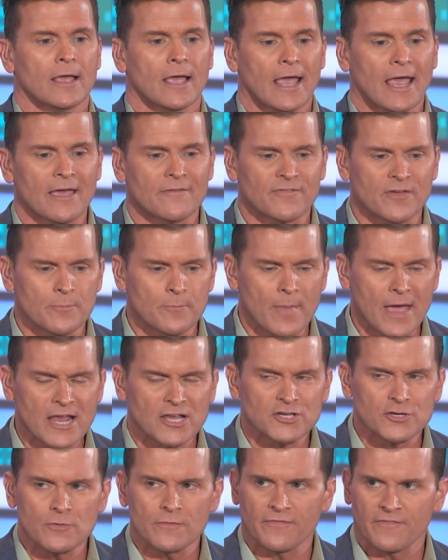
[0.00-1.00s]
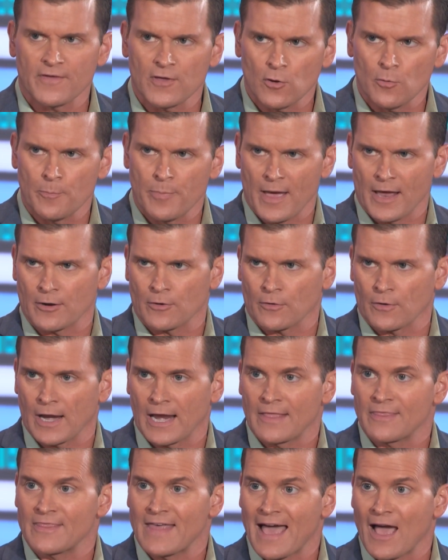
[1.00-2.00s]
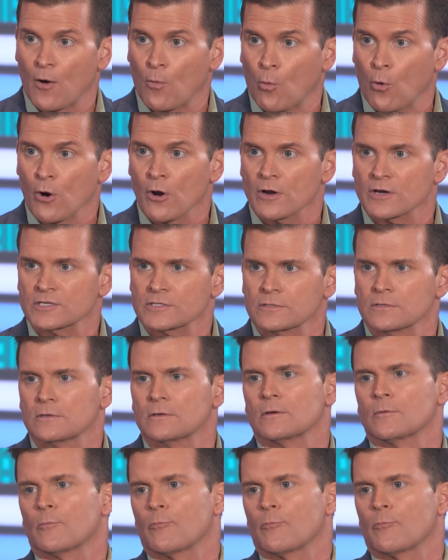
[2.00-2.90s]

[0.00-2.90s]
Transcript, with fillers: If it makes you feel better and that works, yeah.